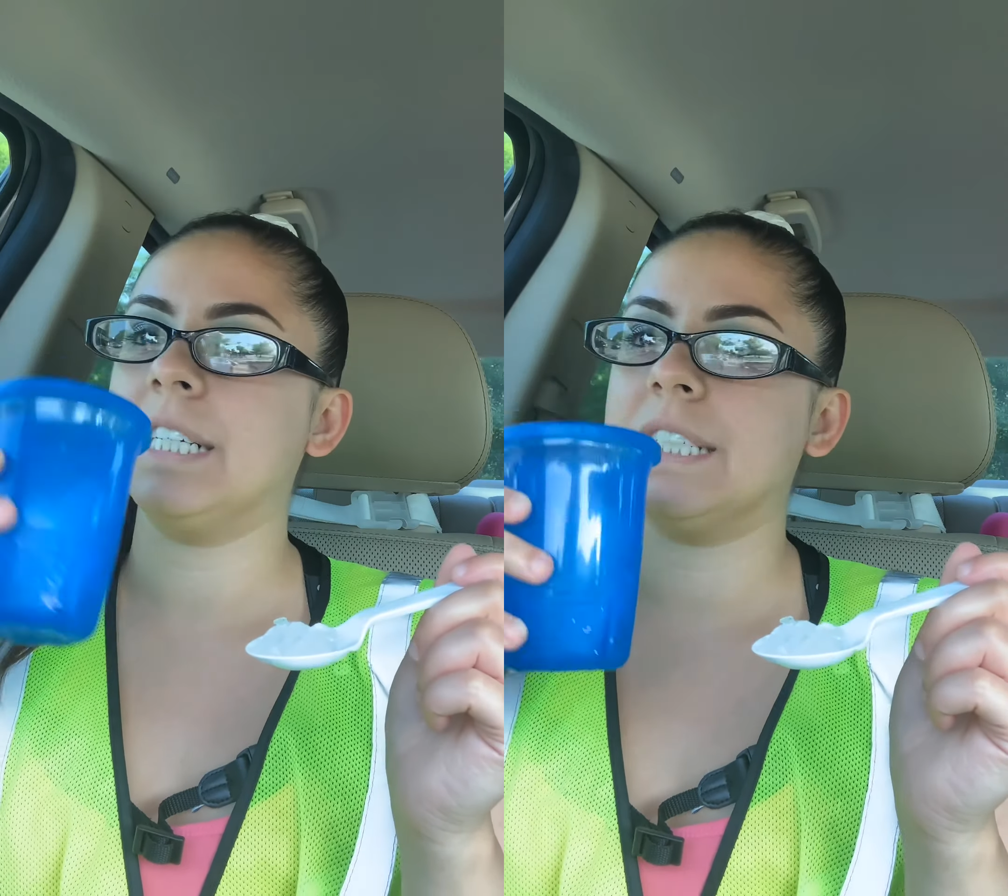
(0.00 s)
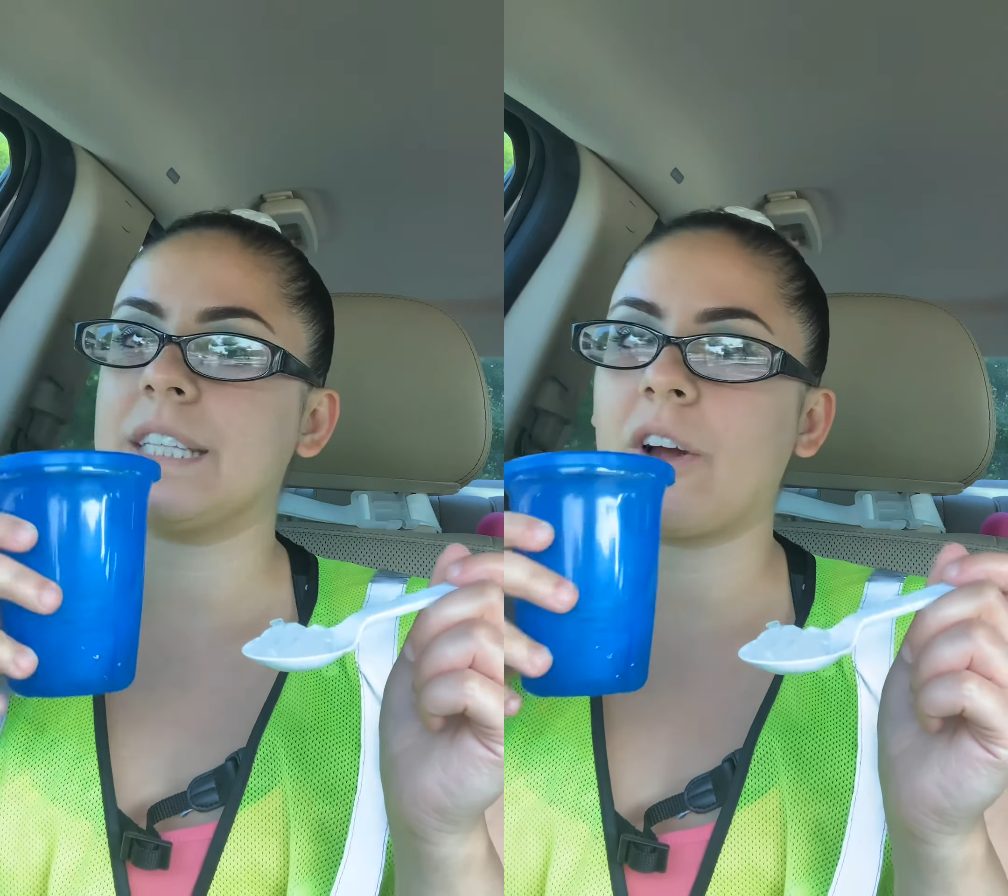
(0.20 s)

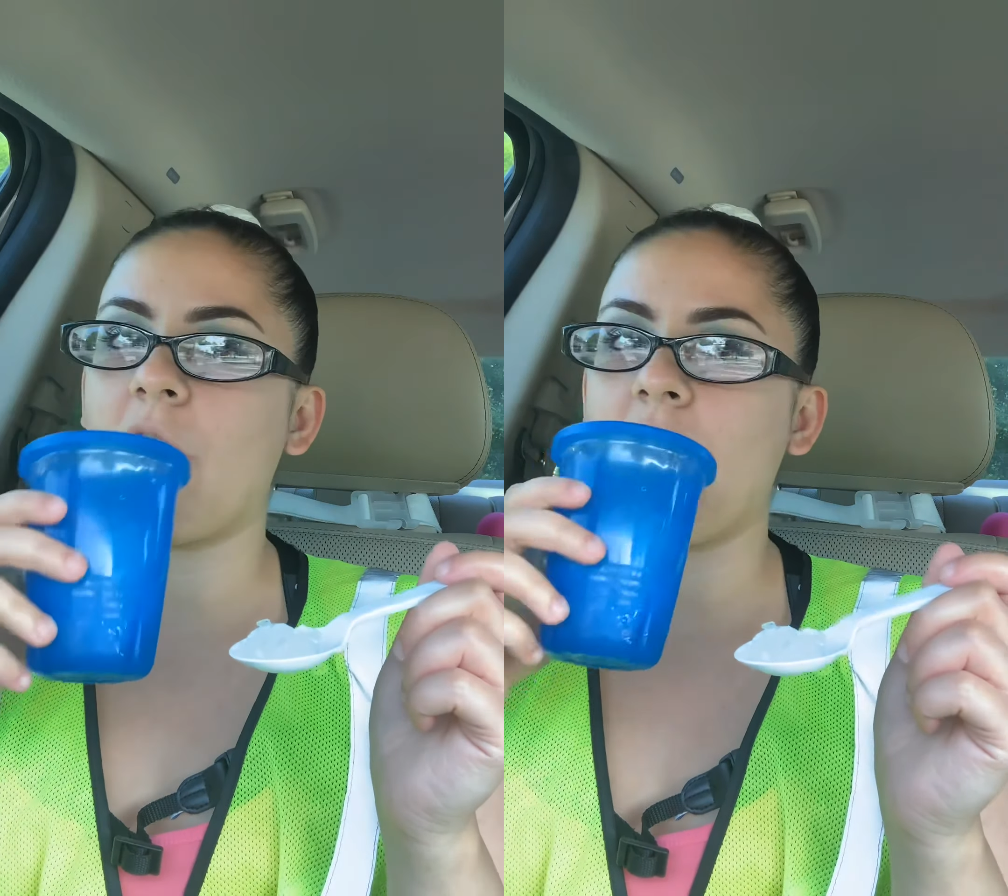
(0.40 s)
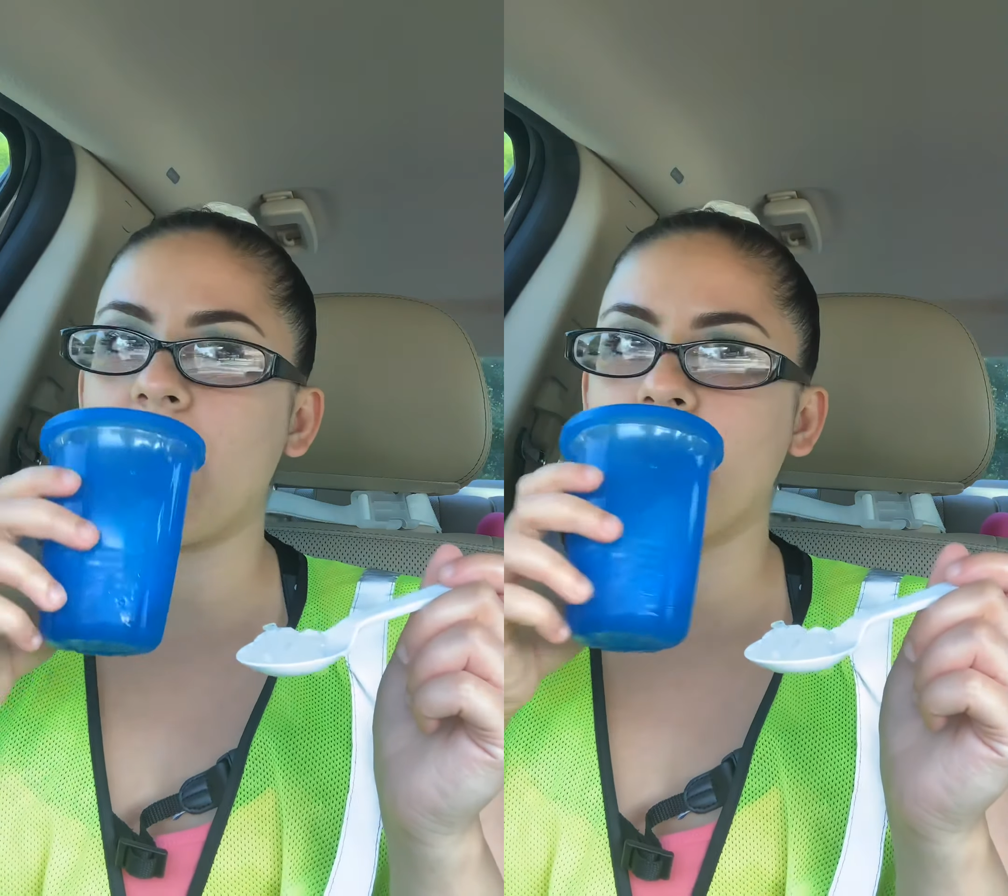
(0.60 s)
is like
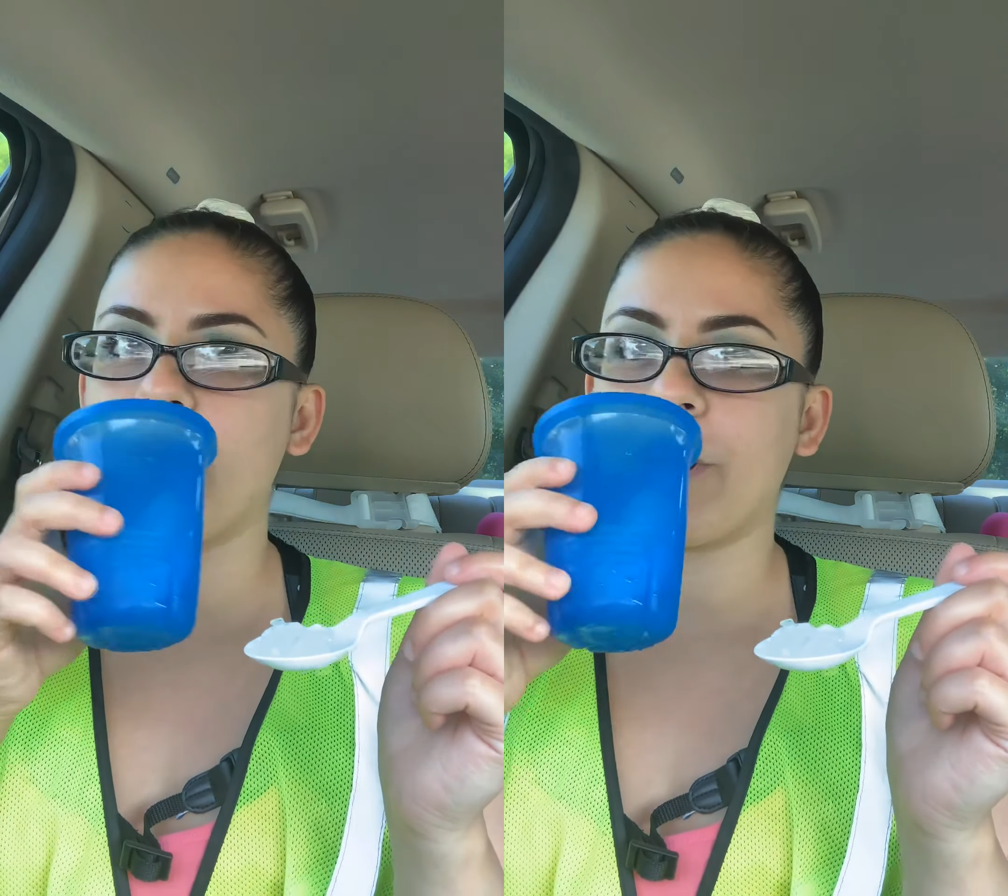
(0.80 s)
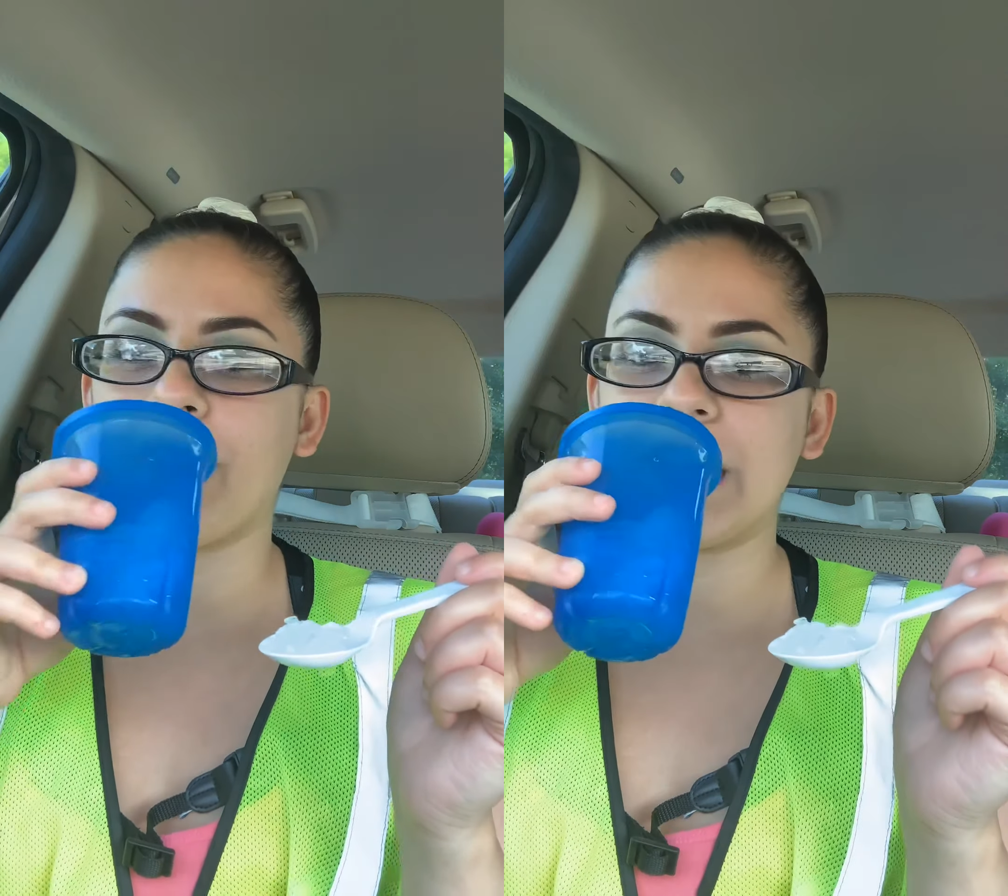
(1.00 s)
all
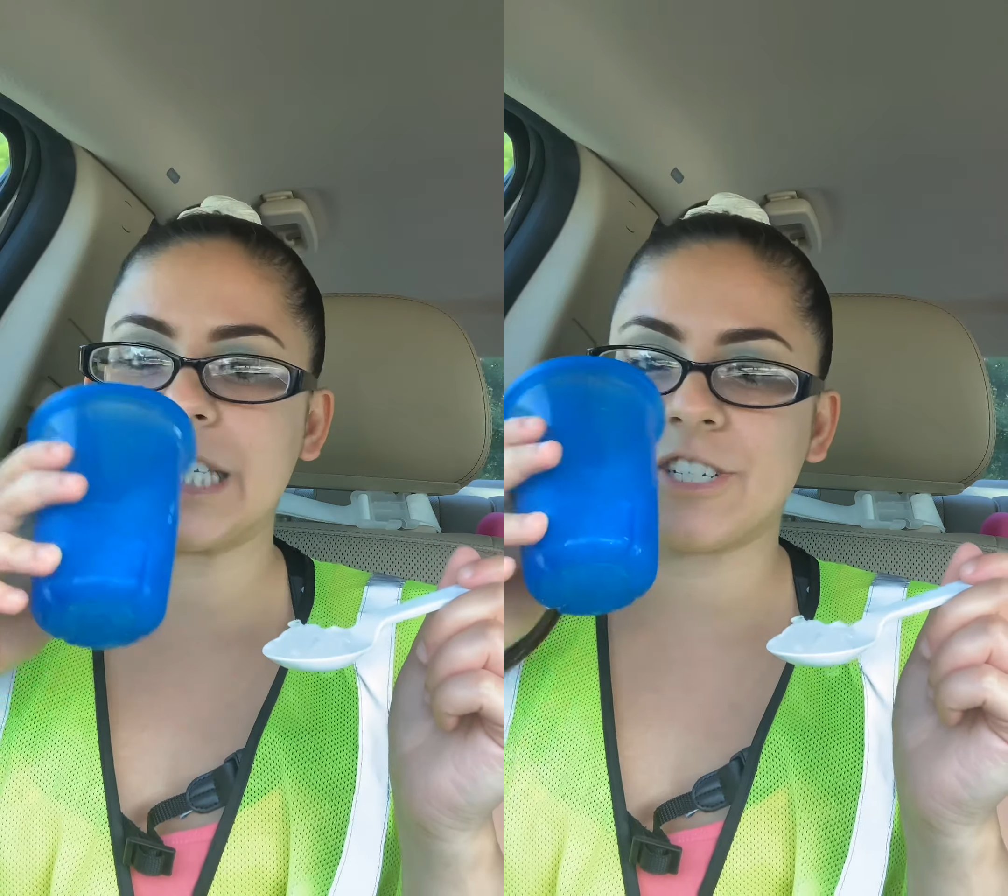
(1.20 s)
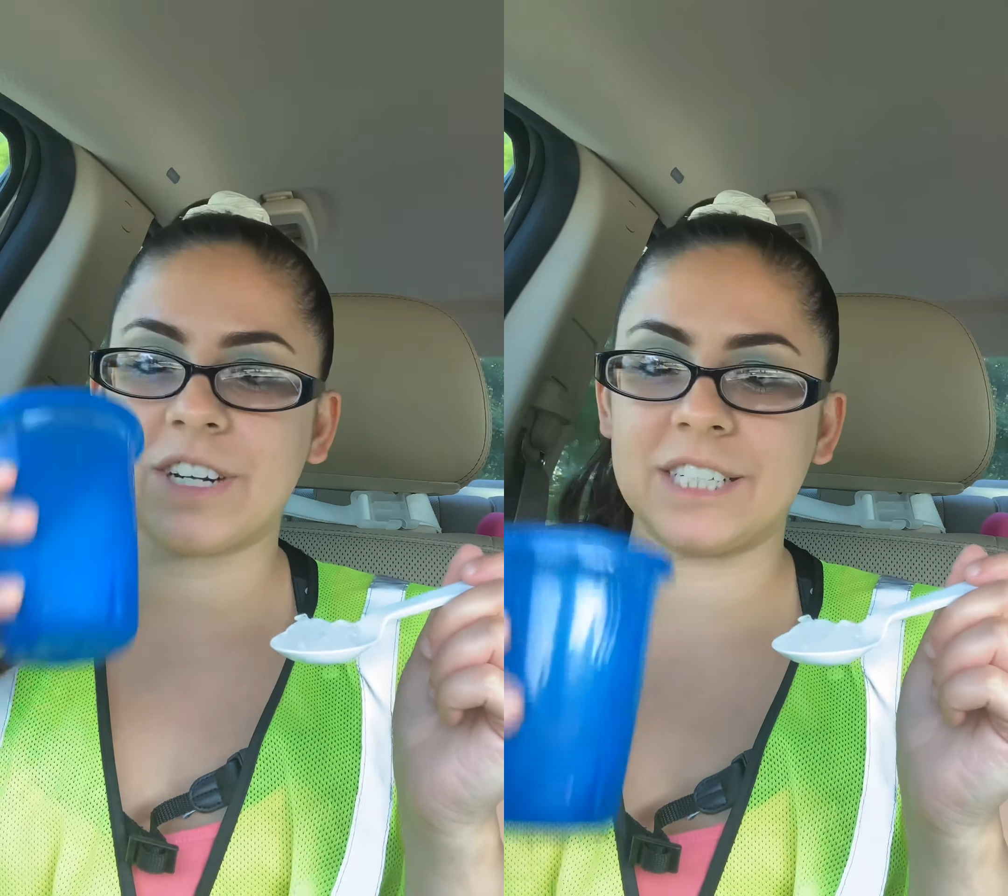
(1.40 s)
going
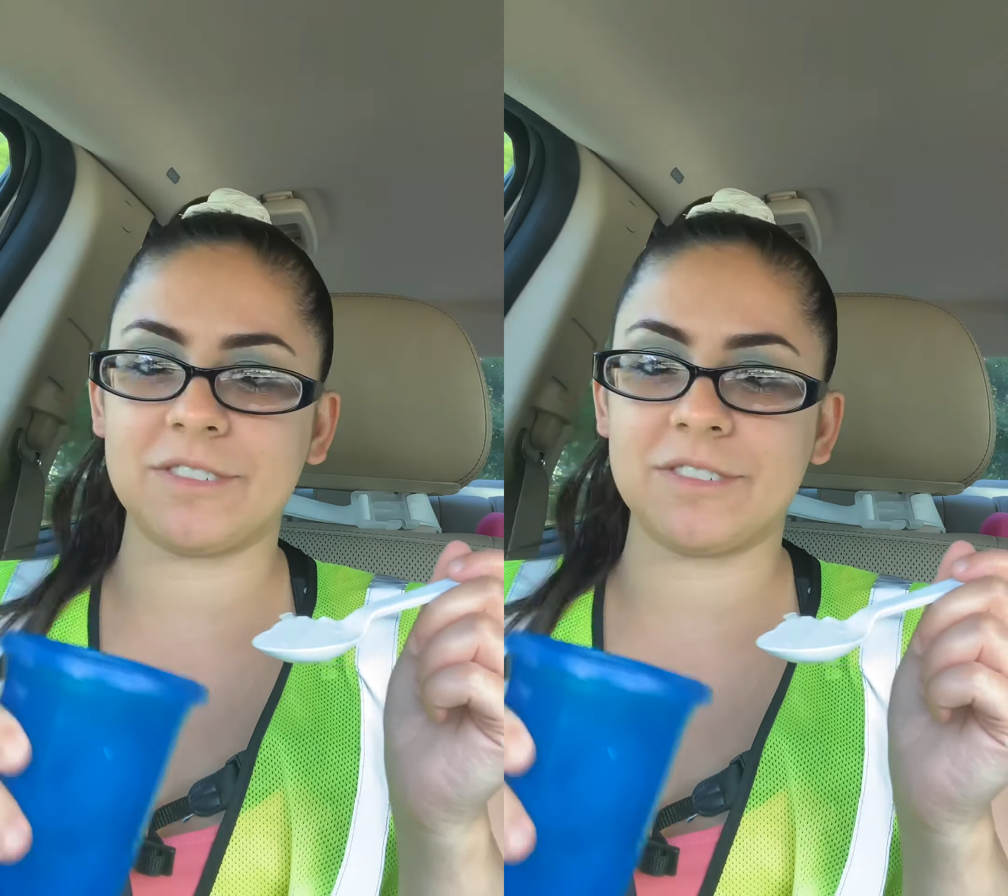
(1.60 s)
crazy trying